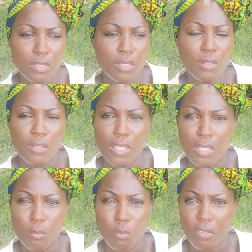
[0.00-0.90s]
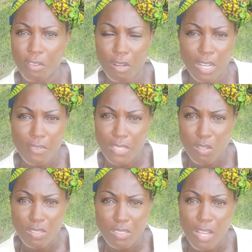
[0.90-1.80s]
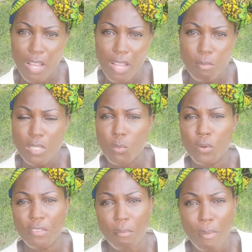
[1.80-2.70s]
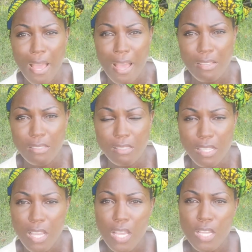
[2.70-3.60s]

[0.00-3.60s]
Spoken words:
They wore their gloves at all times, they wore their masks,